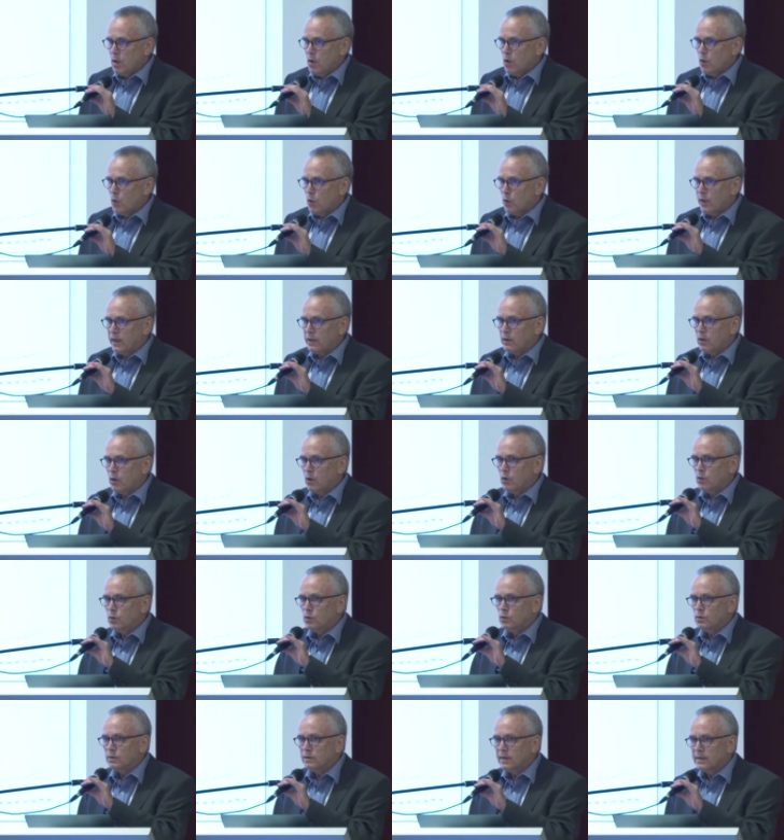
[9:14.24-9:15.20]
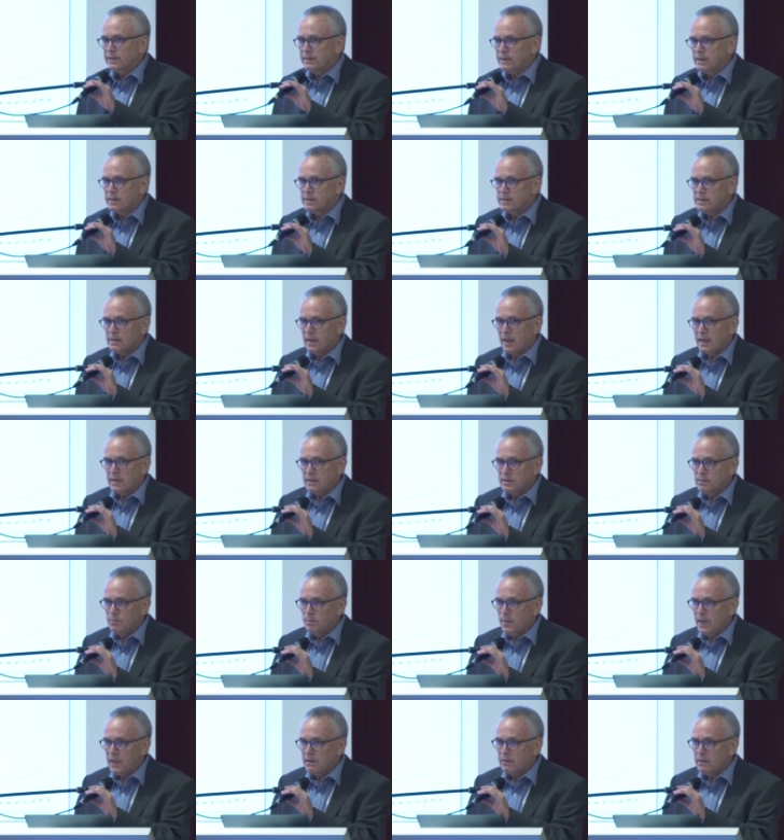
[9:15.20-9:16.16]
we know that the size
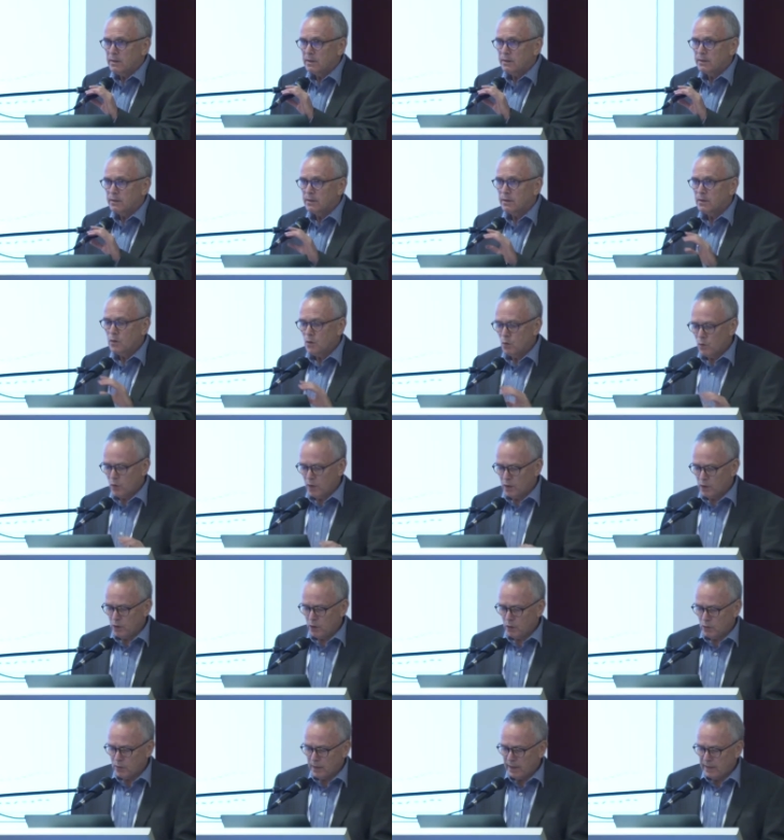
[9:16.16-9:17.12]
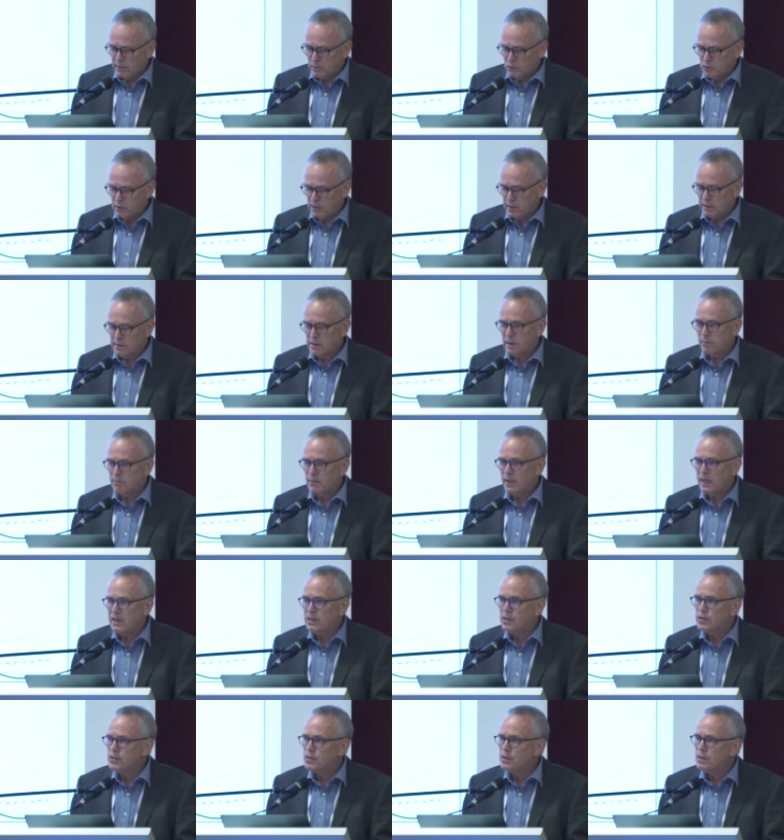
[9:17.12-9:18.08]
matters. When you counsel the
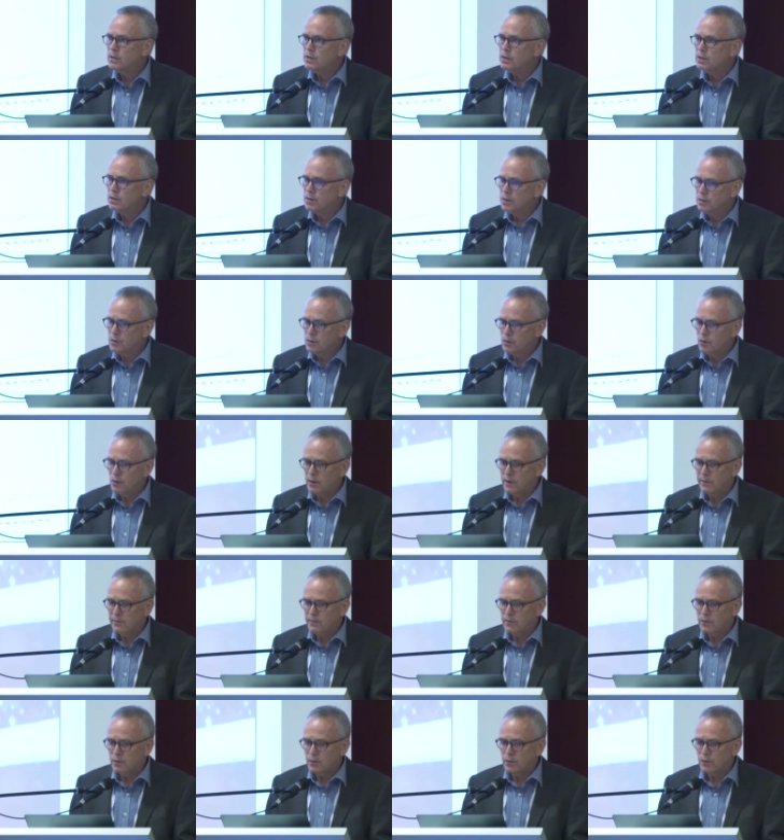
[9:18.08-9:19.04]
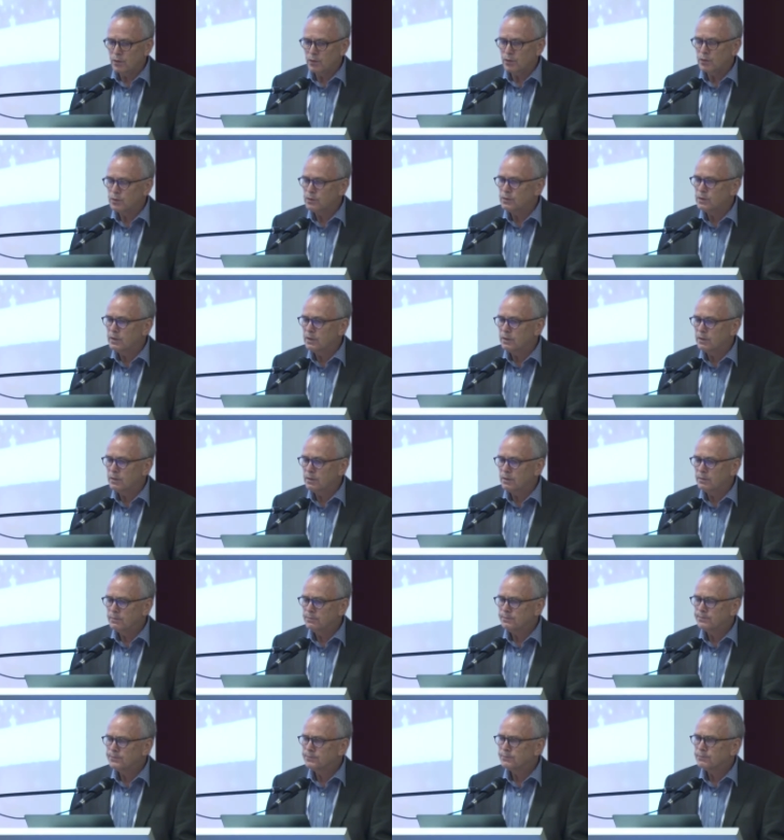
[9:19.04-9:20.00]
patient, you have to use it.
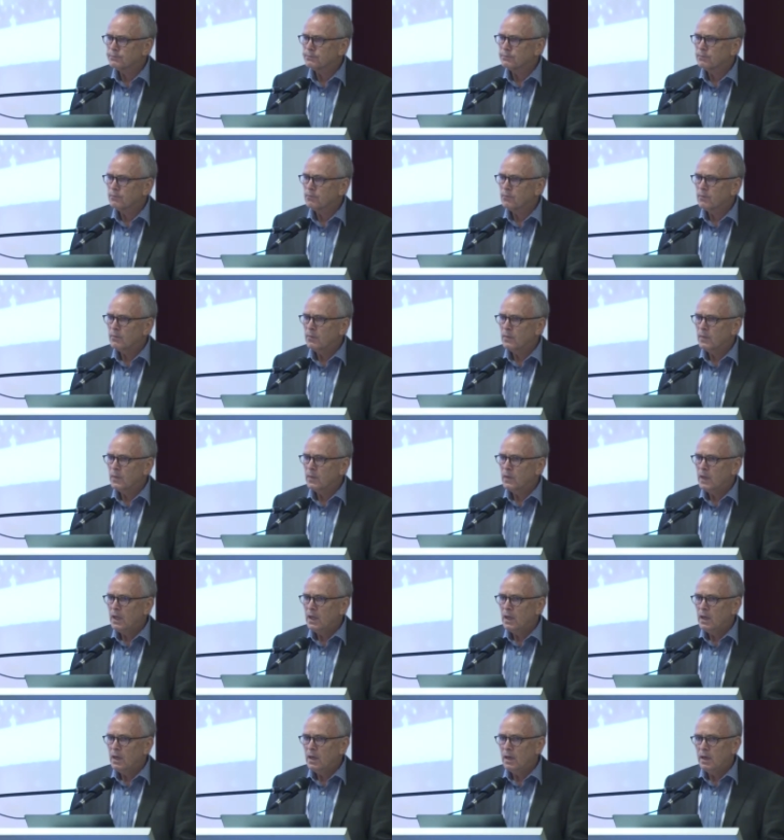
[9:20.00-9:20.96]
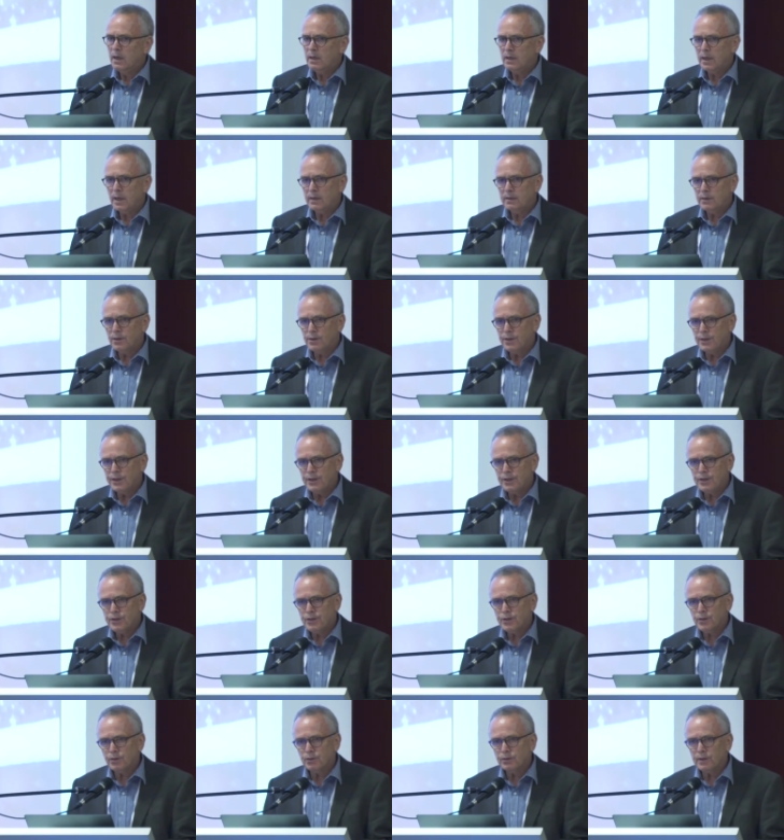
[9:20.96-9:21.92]
Another
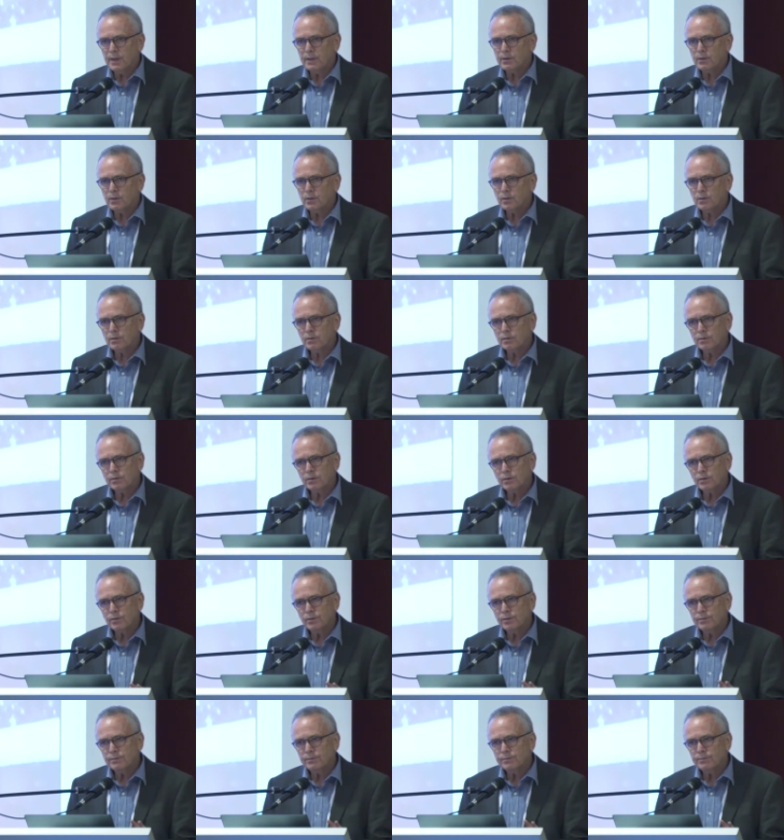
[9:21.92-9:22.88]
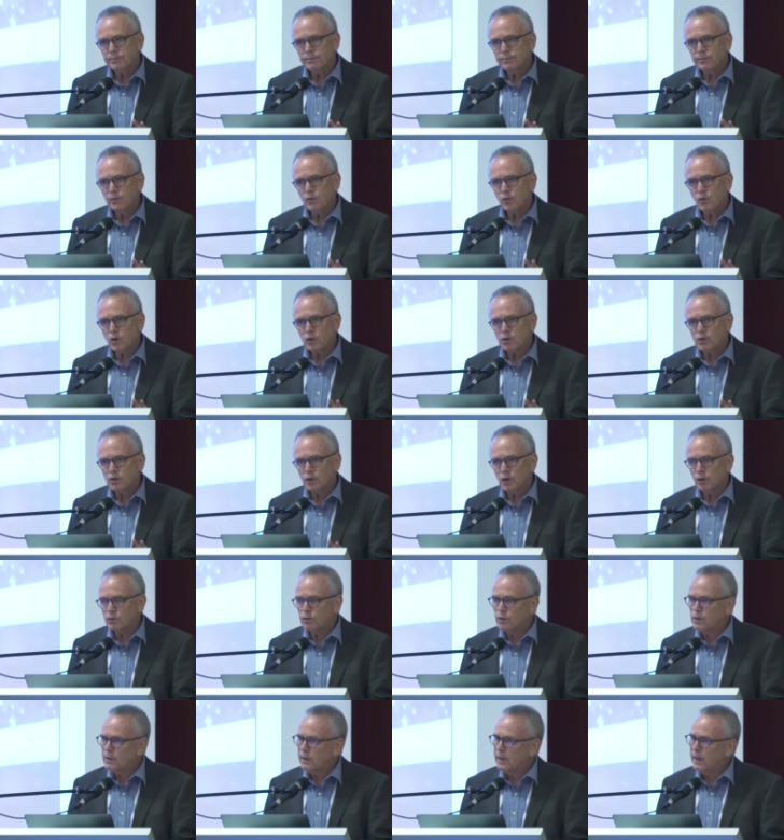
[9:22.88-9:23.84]
issue that was
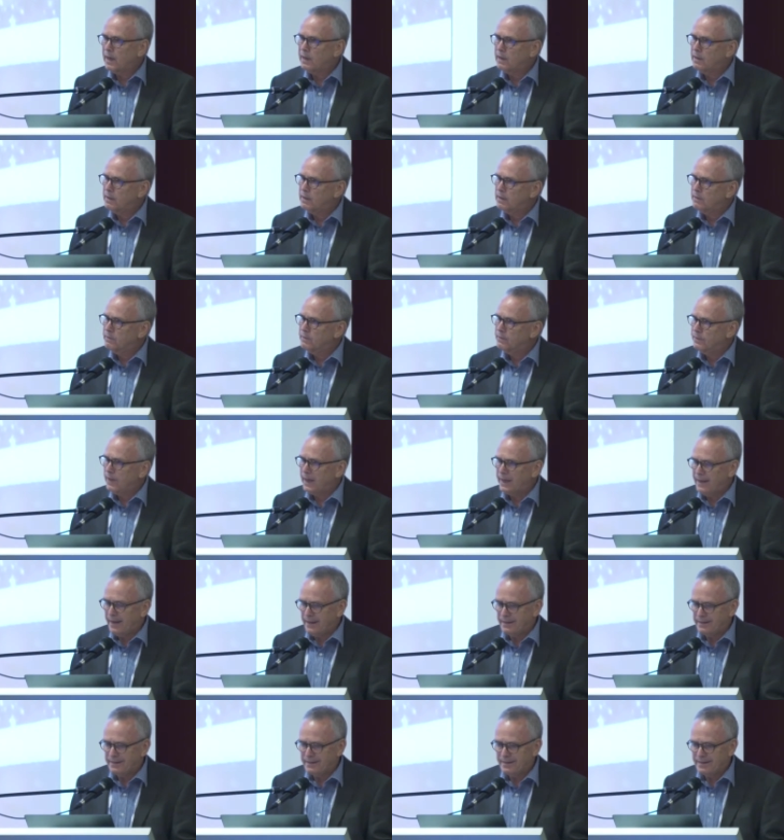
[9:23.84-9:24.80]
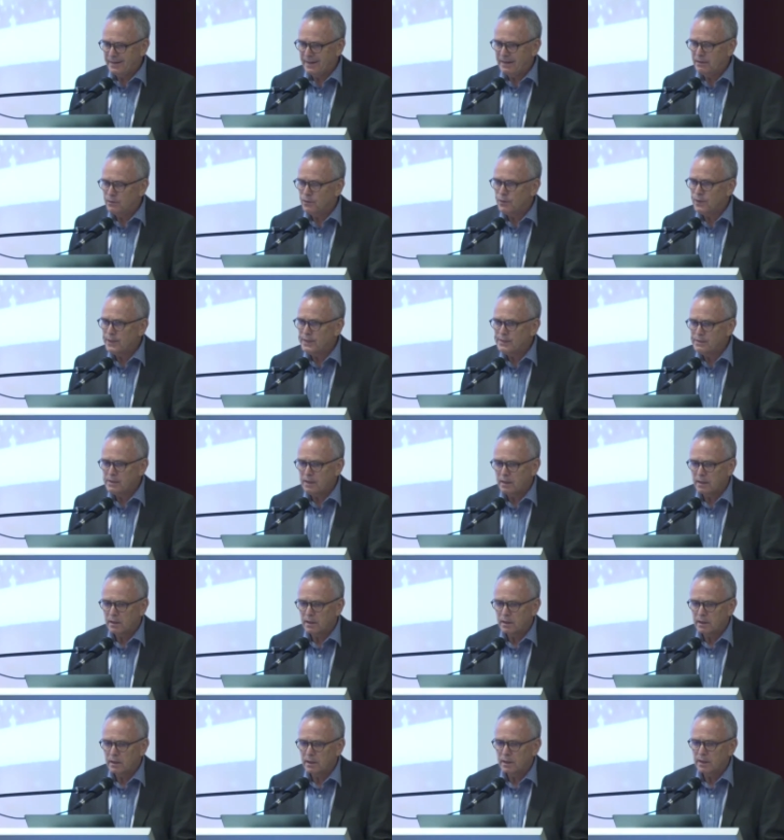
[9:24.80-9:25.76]
not clarified until
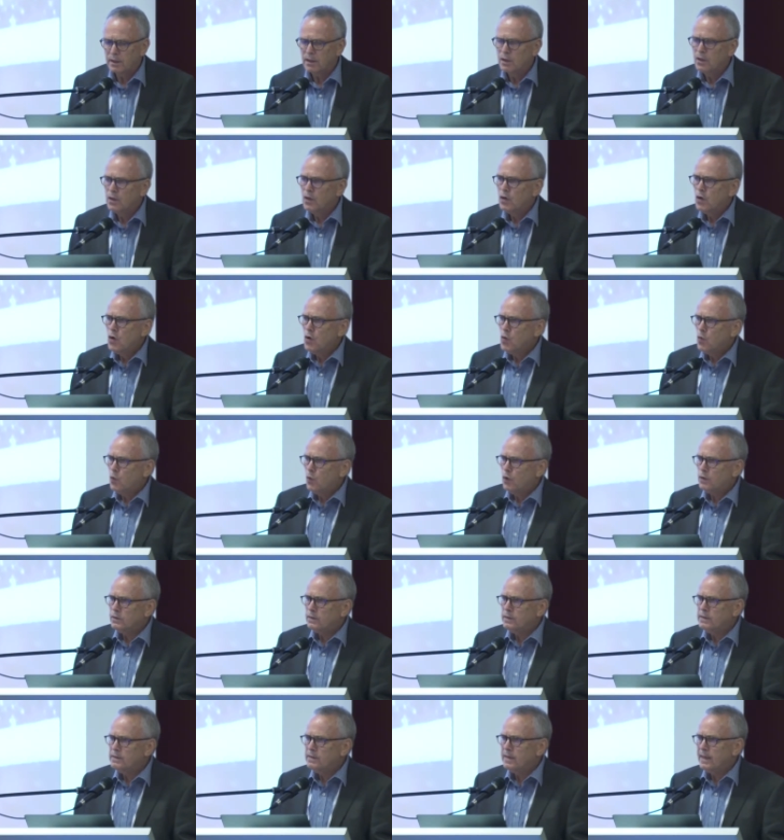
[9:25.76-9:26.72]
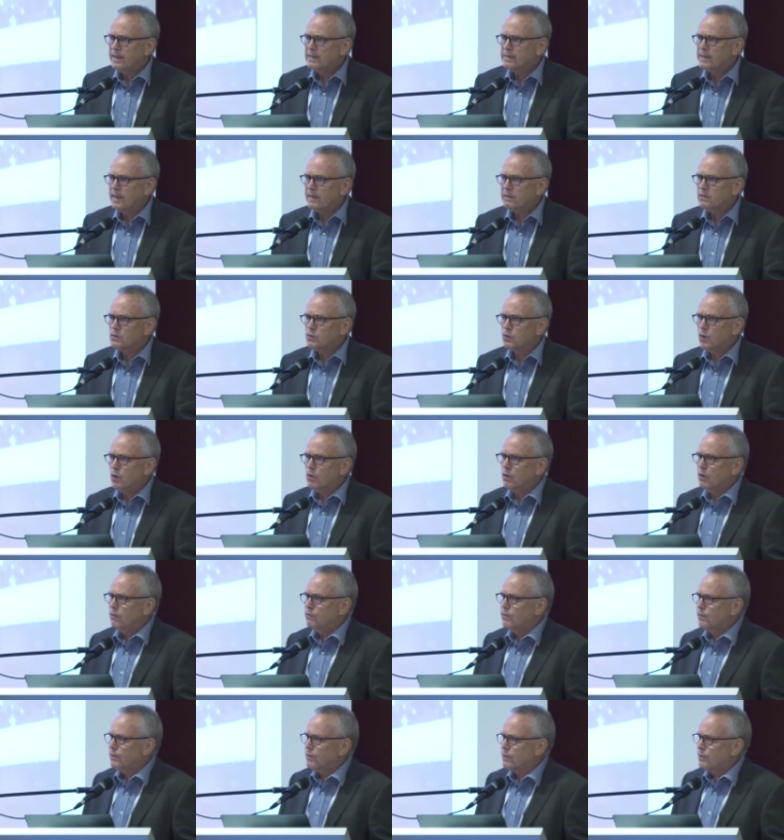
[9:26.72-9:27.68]
recently, what is the exact role
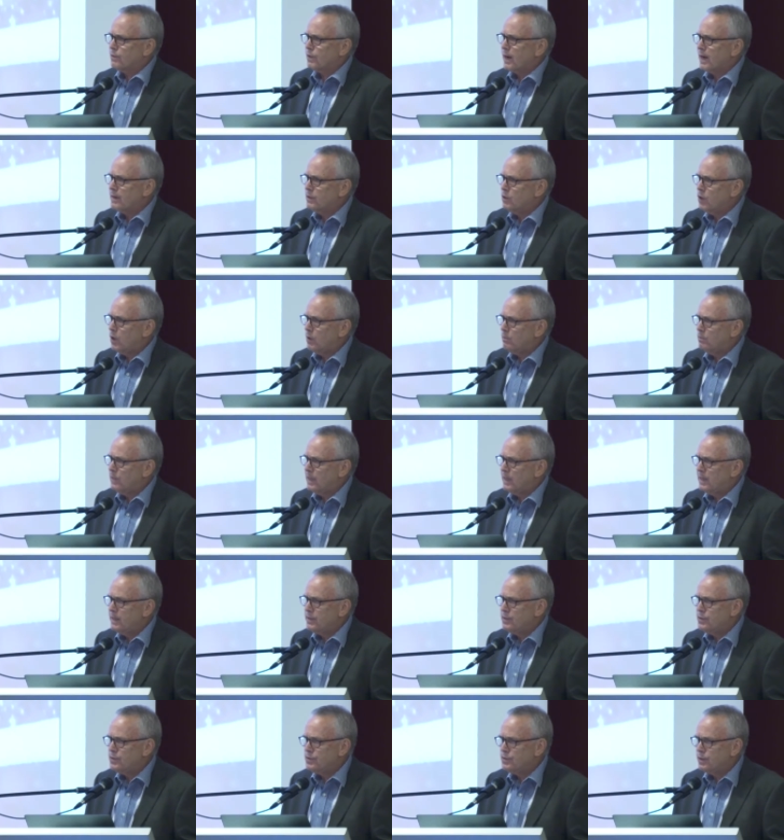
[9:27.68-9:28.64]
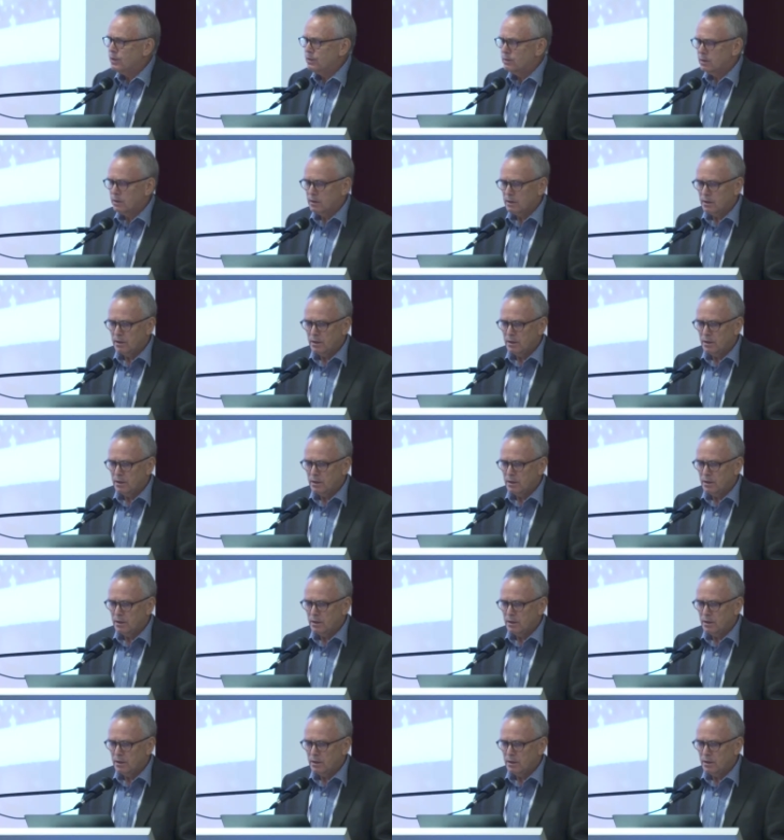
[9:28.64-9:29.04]
of cryoablation